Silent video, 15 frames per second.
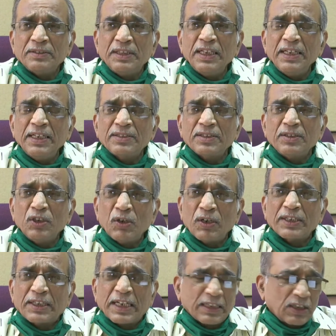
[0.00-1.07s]
these
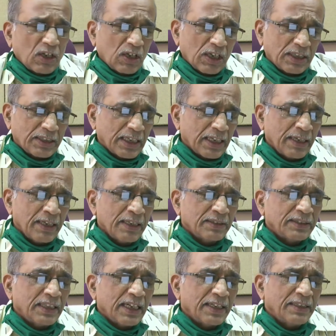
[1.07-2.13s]
newer technology,
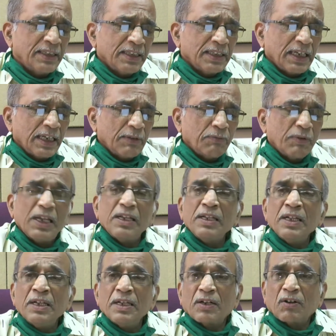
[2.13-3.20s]
then he will
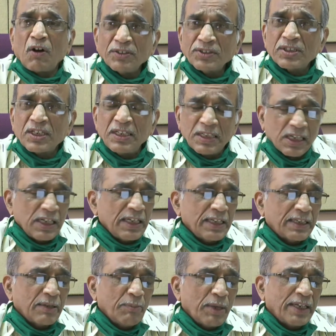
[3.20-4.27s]
constantly
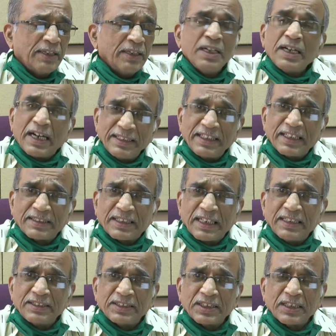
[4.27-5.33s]
remain under
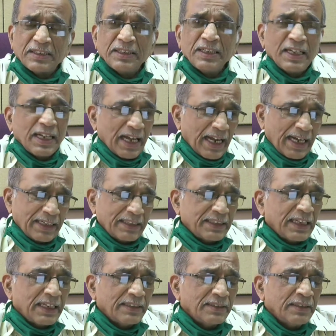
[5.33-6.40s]
tension, and
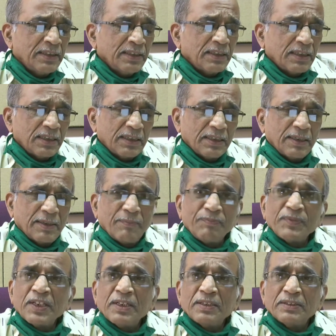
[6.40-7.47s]
then
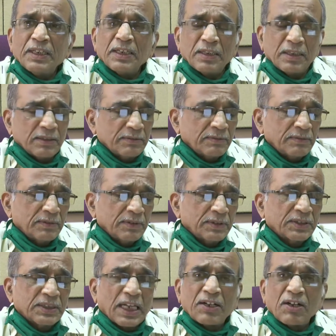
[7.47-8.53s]
the
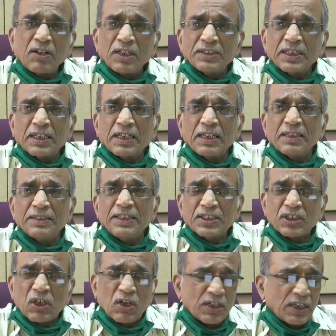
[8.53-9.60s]
psychological
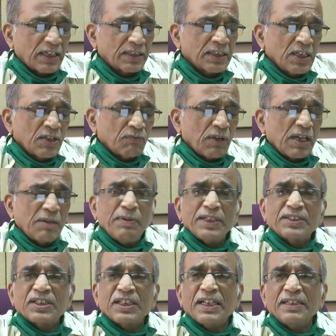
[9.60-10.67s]
disorders will be
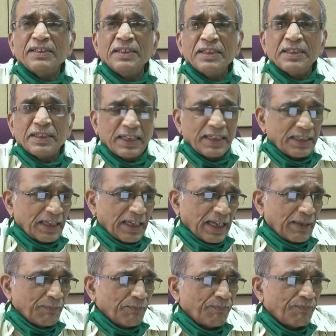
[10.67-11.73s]
seen in
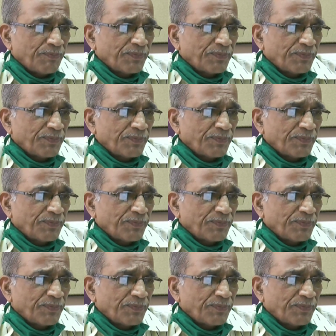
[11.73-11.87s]
him.